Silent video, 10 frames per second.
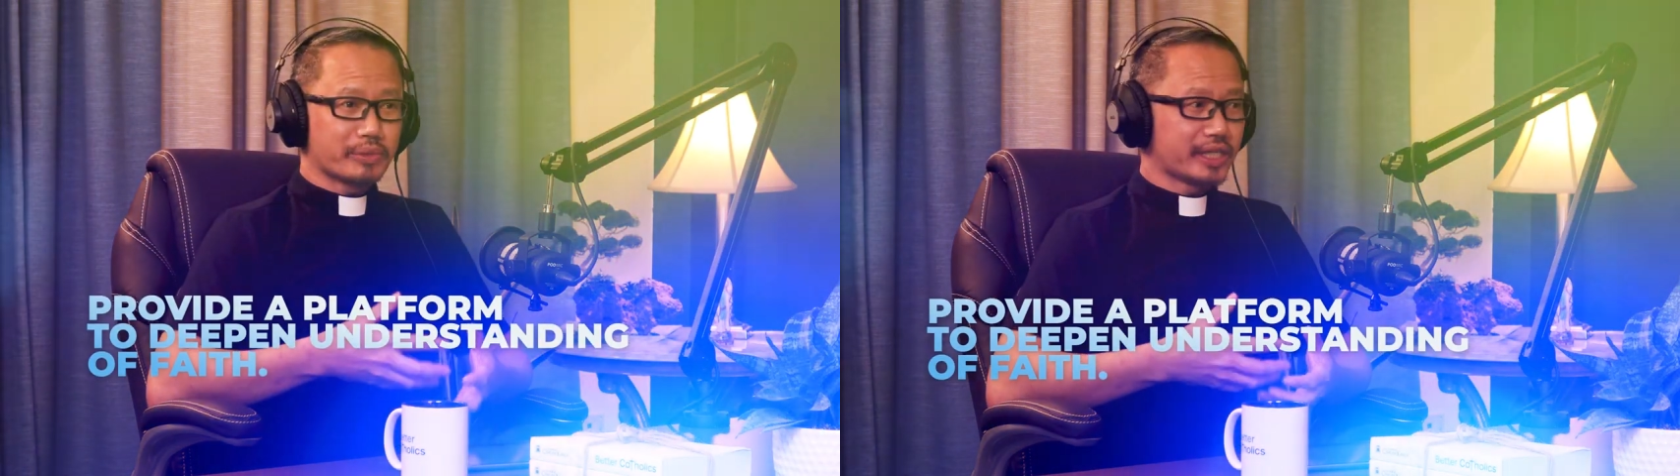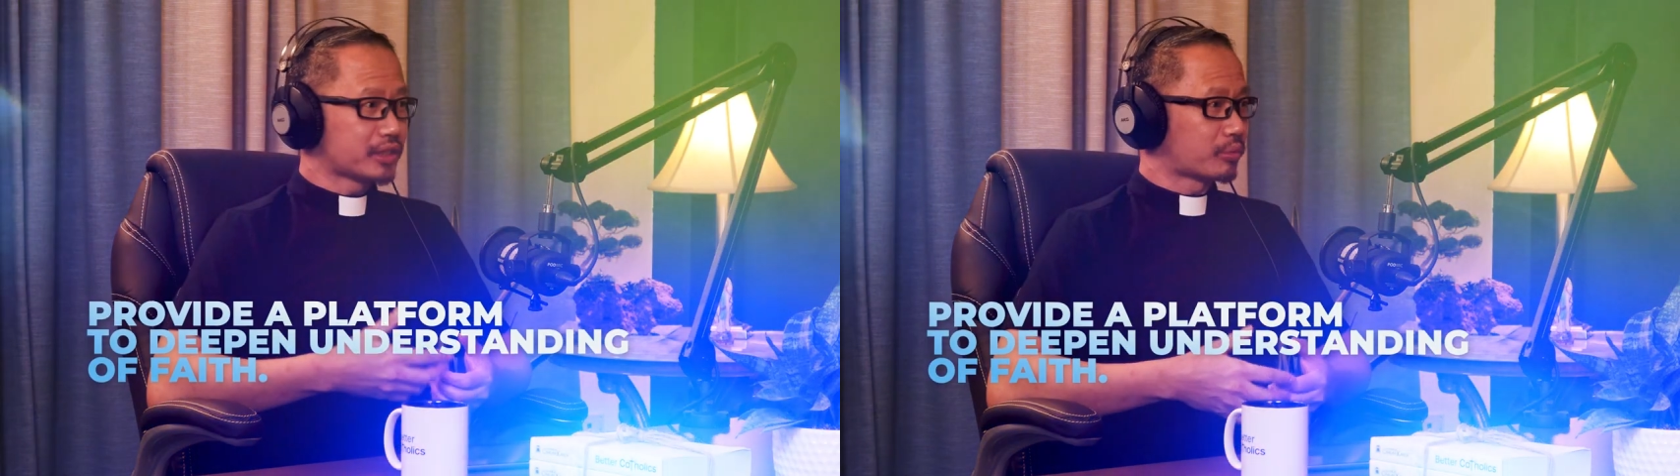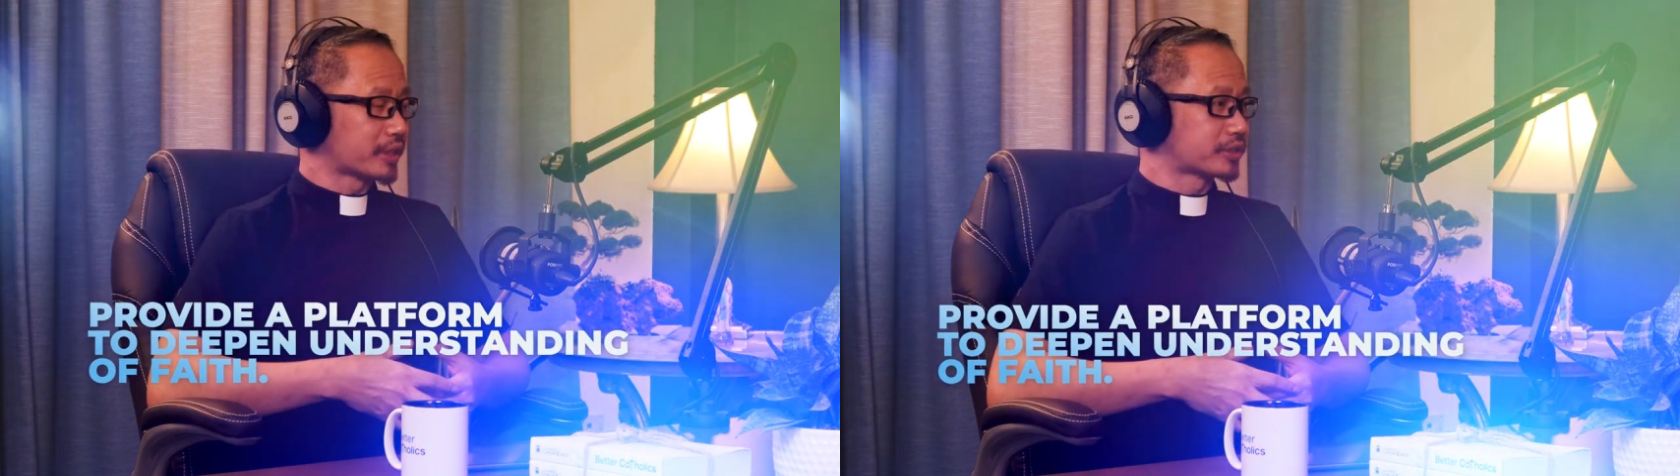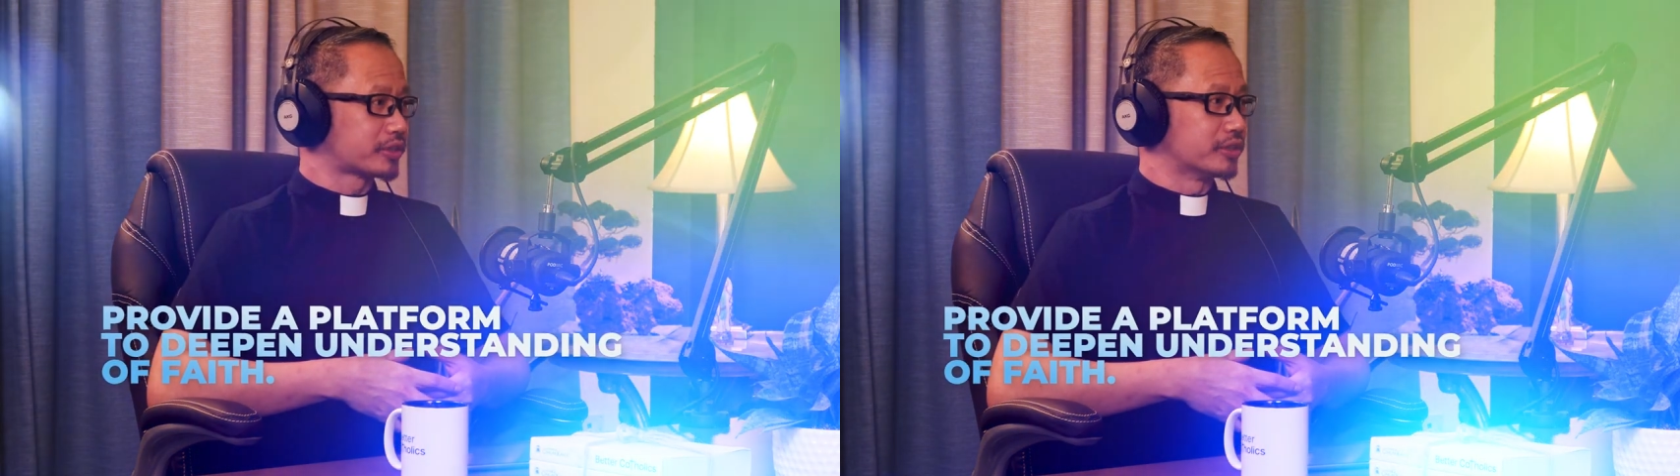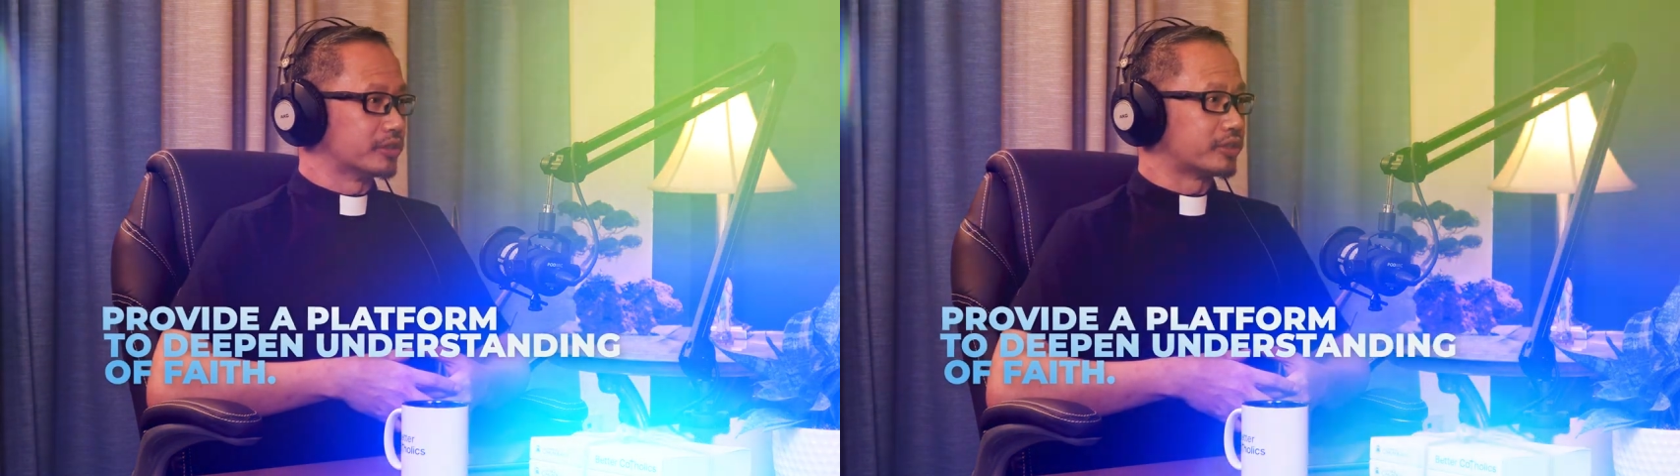many
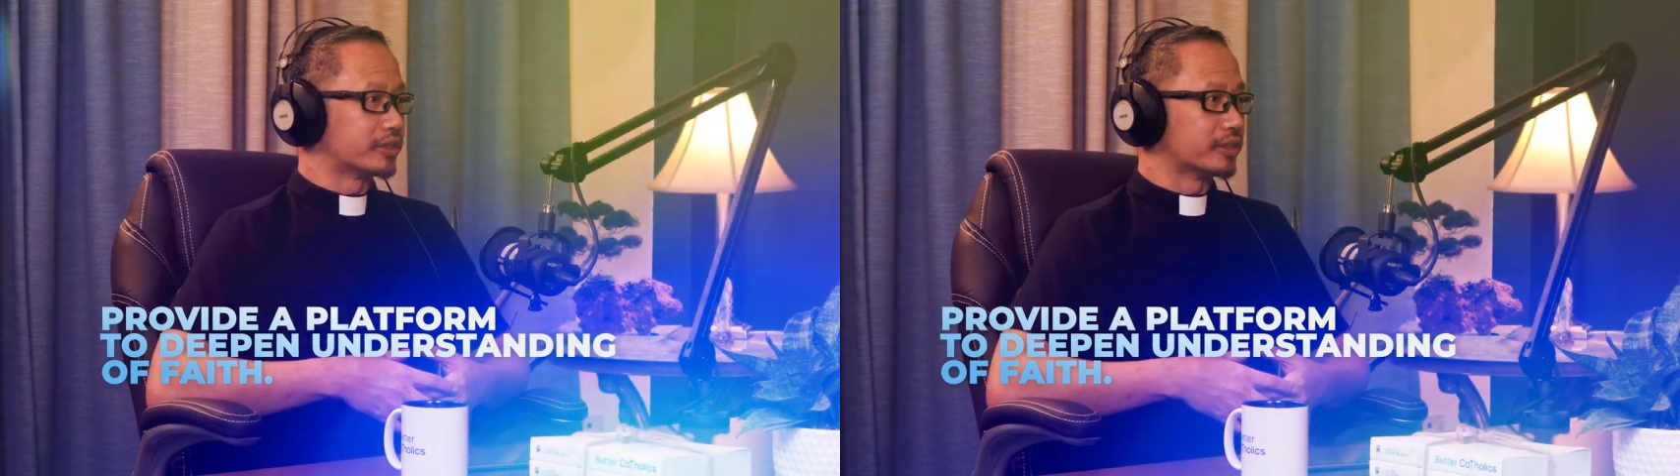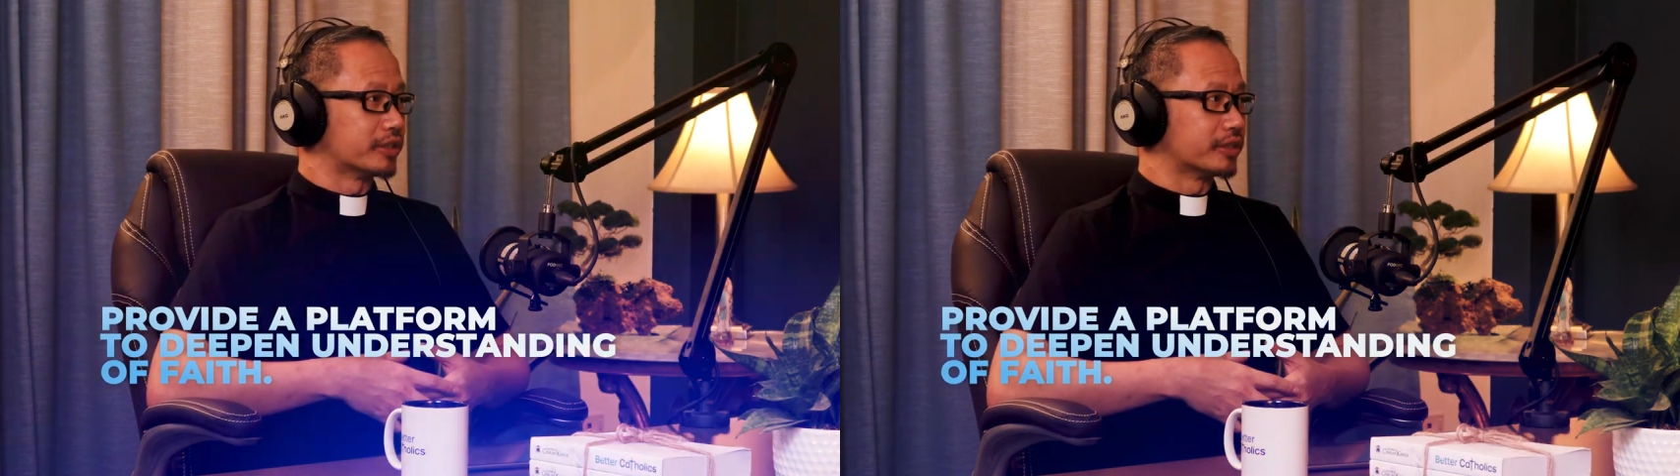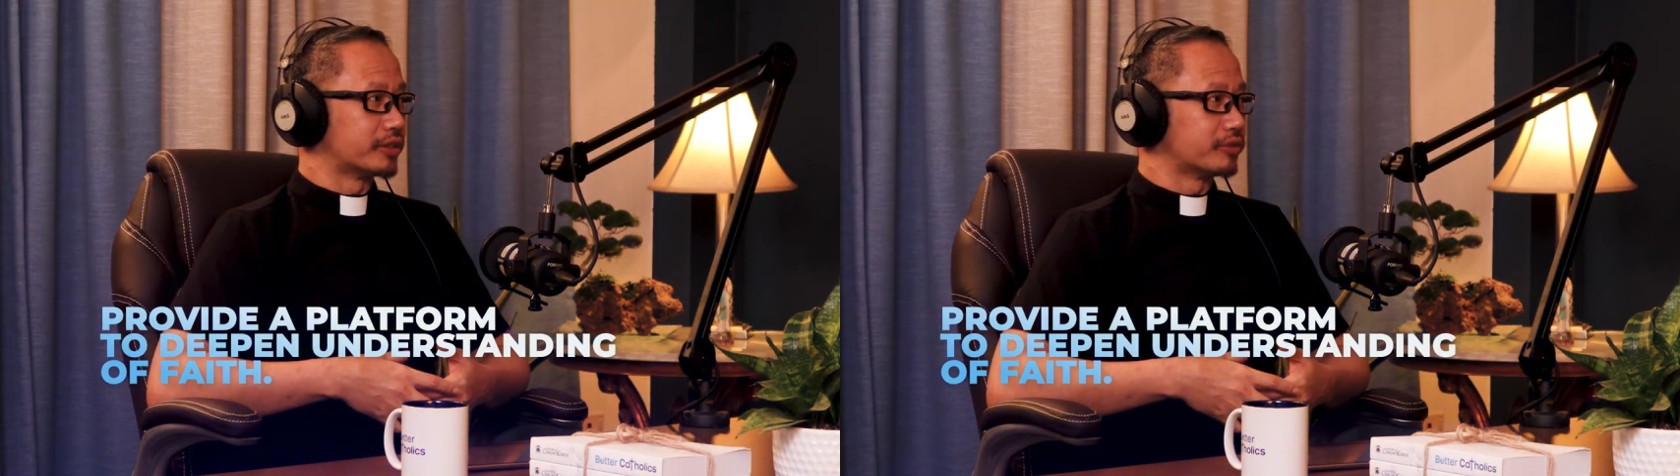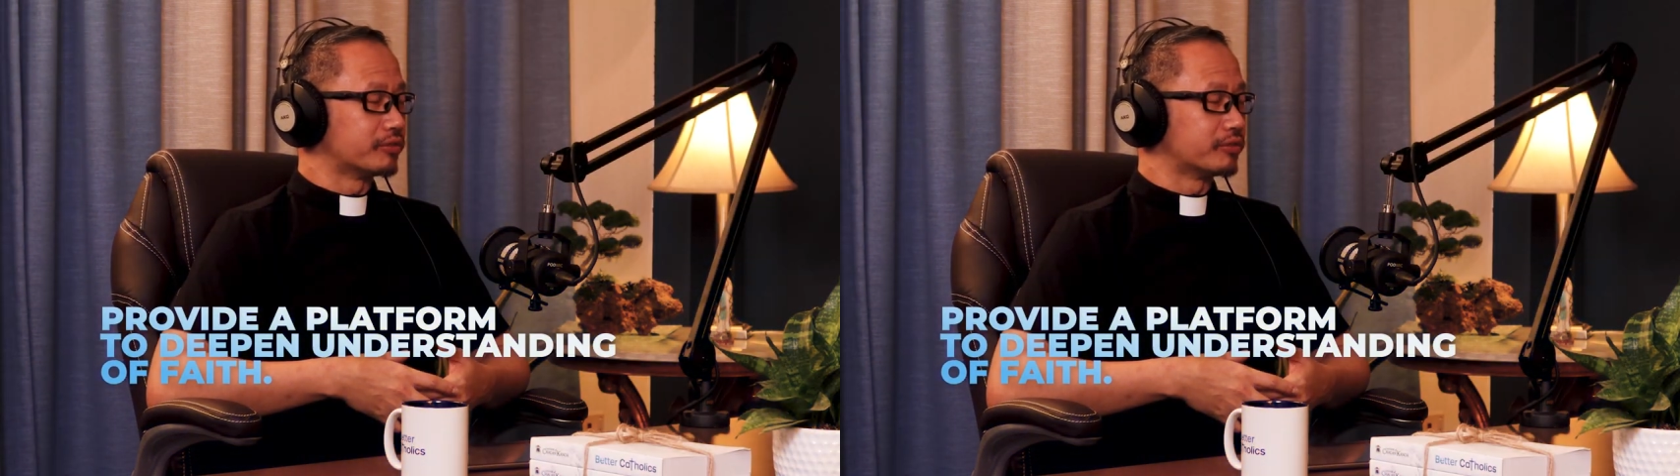questions. The